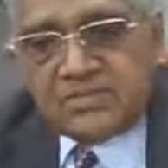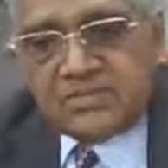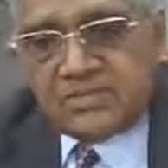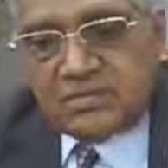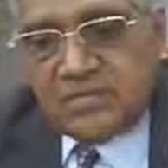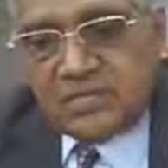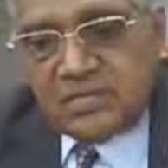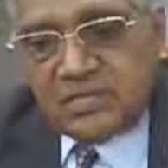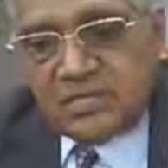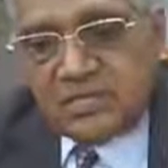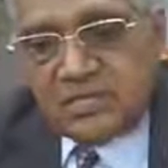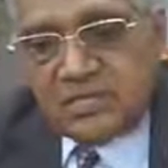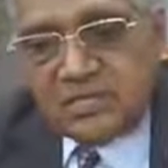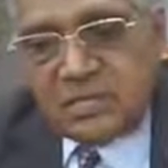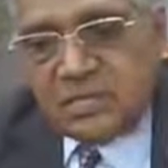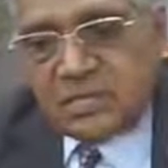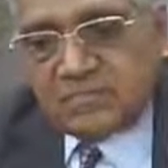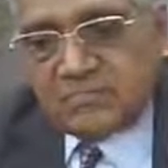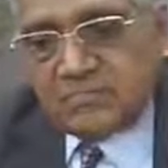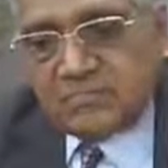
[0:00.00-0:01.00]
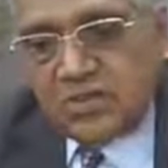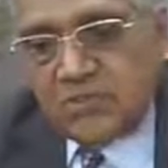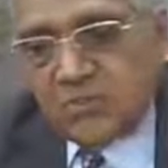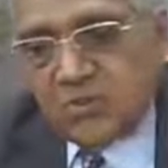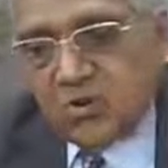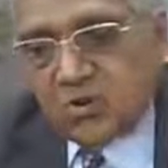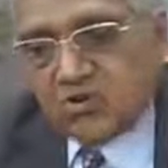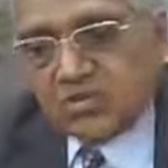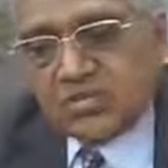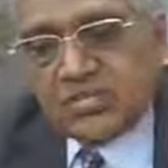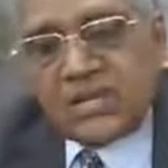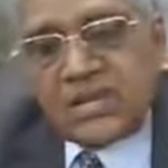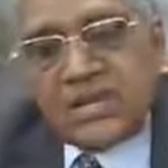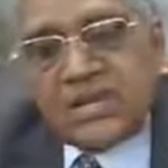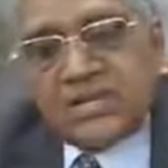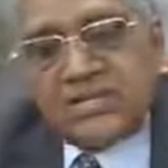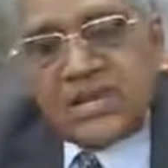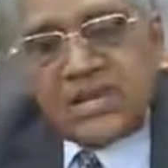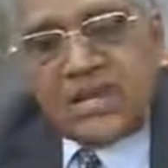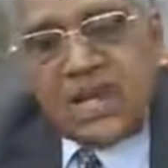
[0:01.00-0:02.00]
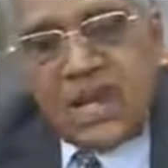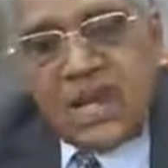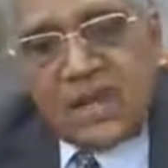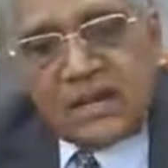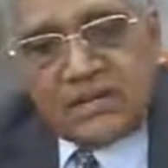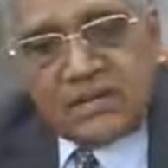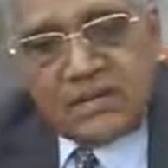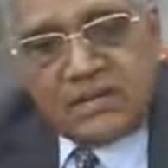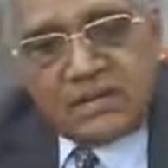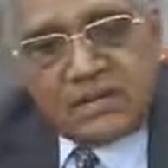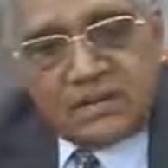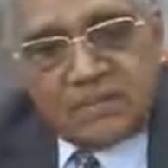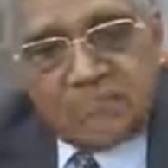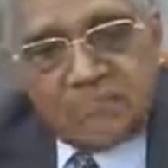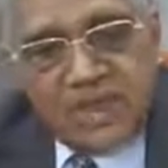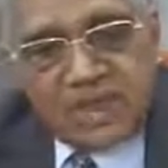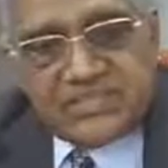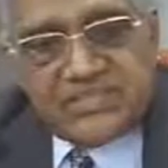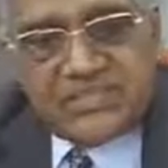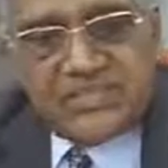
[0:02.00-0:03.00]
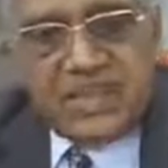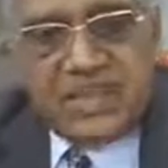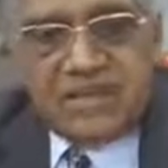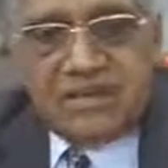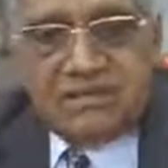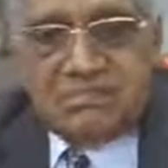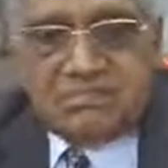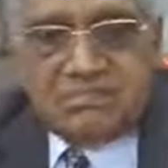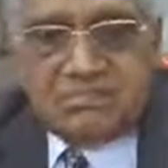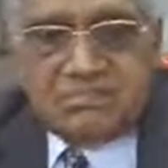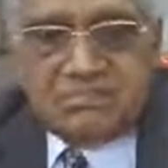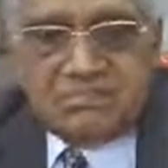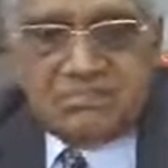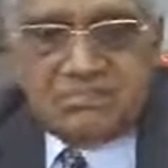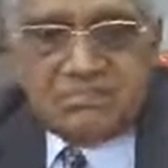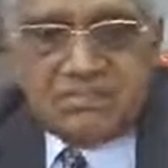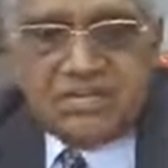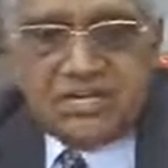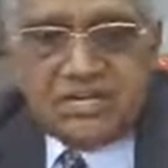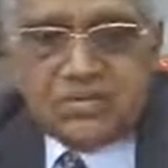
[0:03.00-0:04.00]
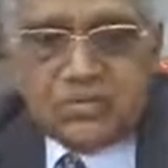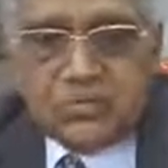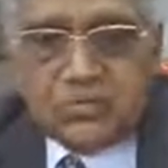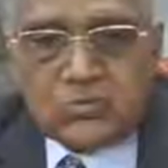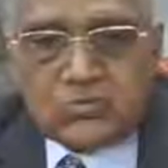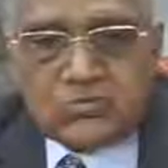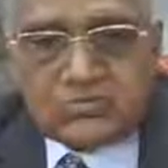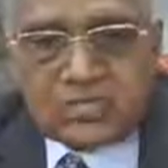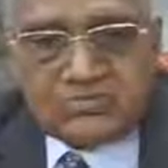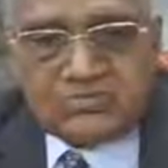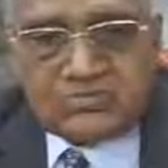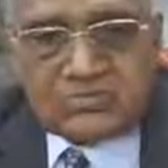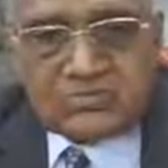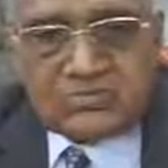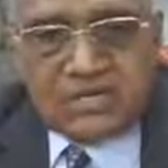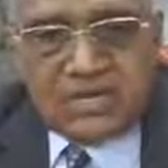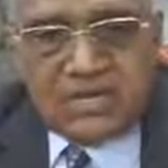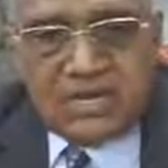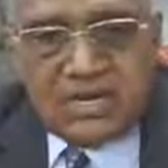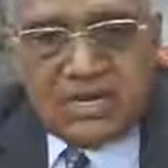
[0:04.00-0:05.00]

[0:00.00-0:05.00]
The books, they are magical. They do some